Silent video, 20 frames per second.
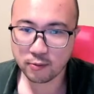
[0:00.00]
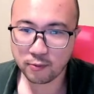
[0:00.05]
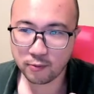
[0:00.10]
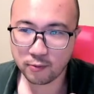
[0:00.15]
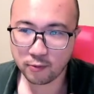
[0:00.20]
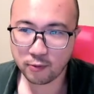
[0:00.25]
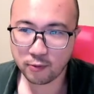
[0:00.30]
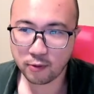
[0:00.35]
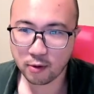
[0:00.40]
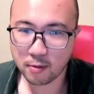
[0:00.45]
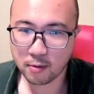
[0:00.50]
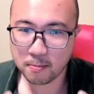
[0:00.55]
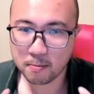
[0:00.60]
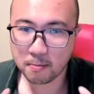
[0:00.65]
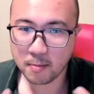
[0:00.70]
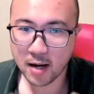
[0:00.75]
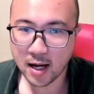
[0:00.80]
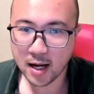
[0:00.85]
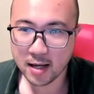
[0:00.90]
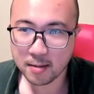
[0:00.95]
for
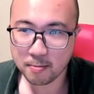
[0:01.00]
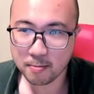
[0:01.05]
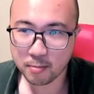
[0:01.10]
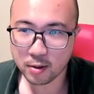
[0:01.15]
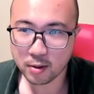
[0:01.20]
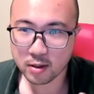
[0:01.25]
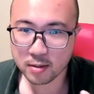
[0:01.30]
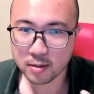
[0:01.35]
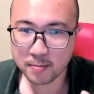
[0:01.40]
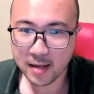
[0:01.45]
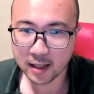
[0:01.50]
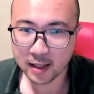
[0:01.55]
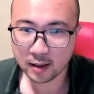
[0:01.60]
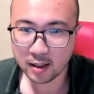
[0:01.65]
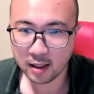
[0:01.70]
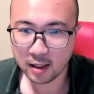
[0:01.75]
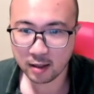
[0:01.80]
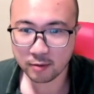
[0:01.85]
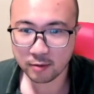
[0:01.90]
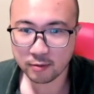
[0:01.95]
my
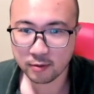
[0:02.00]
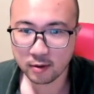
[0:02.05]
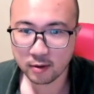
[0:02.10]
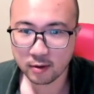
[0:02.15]
perspective,